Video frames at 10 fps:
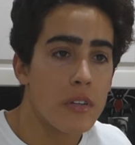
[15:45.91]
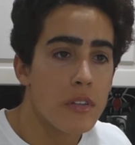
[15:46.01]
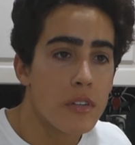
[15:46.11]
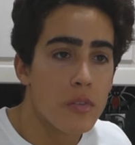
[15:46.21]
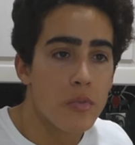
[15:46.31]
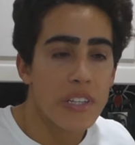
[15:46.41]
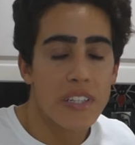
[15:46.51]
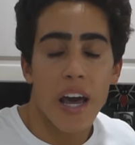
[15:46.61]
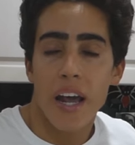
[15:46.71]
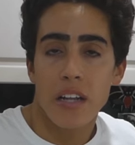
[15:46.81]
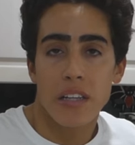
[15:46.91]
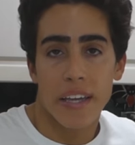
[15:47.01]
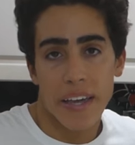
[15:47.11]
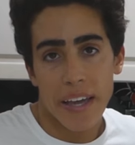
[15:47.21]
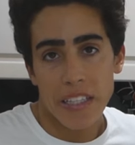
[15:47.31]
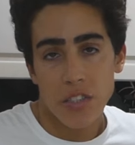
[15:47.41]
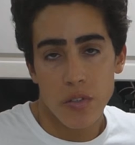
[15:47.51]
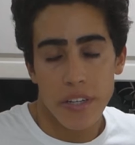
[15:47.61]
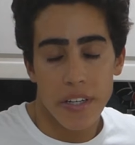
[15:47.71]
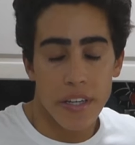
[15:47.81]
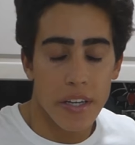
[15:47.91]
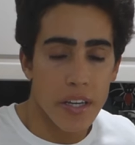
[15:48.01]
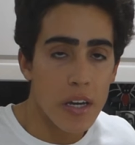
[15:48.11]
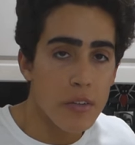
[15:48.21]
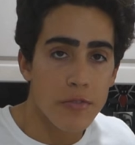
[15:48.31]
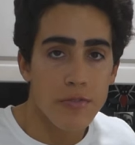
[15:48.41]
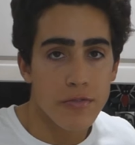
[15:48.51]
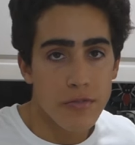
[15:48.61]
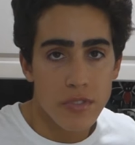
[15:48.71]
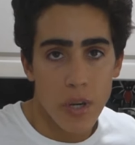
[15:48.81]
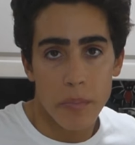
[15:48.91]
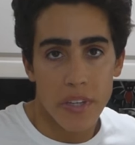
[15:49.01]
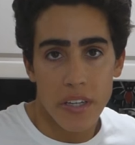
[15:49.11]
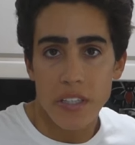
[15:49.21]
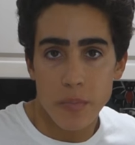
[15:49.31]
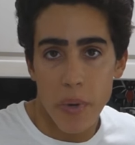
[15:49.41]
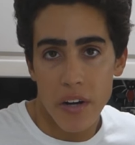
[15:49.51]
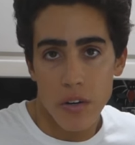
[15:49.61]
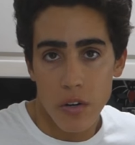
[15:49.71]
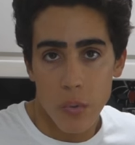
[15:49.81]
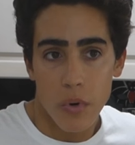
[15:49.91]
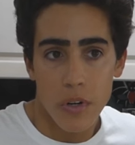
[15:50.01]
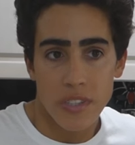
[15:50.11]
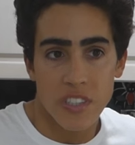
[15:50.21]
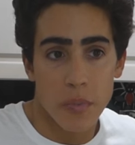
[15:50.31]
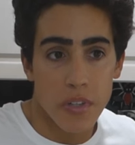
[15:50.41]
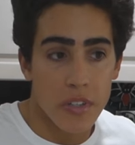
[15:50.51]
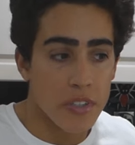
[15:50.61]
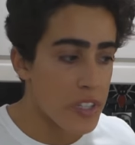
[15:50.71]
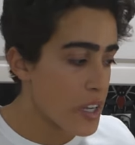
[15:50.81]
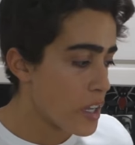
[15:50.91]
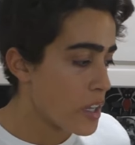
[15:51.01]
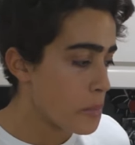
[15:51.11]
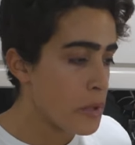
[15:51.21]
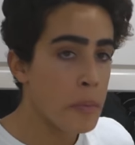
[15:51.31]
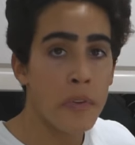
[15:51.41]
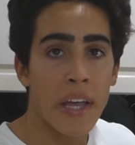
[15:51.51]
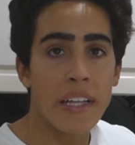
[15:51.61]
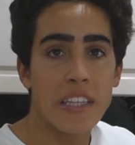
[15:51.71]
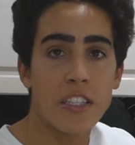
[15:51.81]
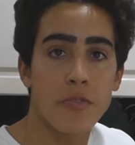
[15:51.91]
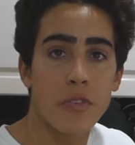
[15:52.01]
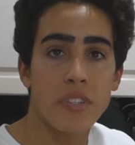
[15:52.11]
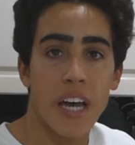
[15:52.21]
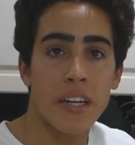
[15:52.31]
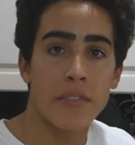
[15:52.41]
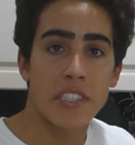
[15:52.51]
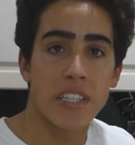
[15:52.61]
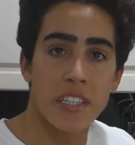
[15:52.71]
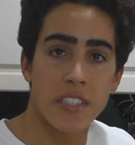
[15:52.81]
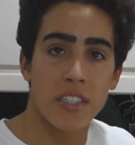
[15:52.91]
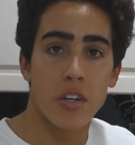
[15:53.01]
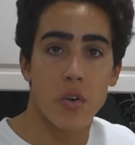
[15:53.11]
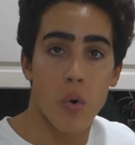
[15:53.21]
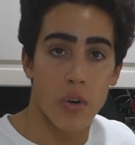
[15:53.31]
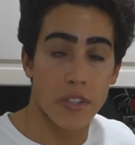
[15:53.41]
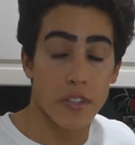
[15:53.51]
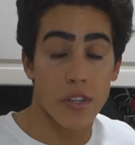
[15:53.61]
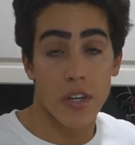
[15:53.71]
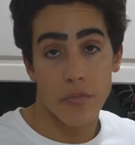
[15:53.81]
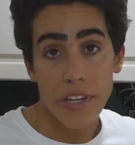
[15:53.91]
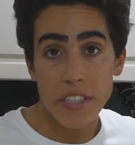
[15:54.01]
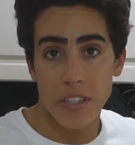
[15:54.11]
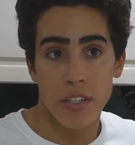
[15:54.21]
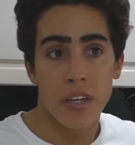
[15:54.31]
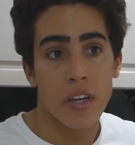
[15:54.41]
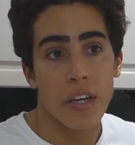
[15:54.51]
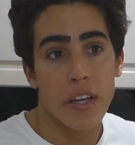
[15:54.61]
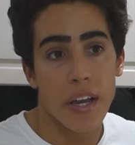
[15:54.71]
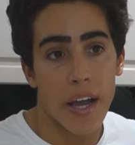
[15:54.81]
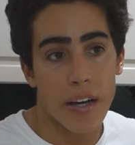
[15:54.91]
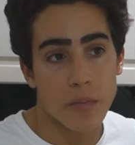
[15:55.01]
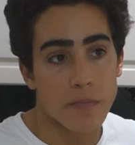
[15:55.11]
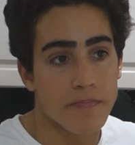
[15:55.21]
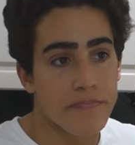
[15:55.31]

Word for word: the reason I don't like answering if something is better or worse is because people ate these foods out of necessity according to their region. Now,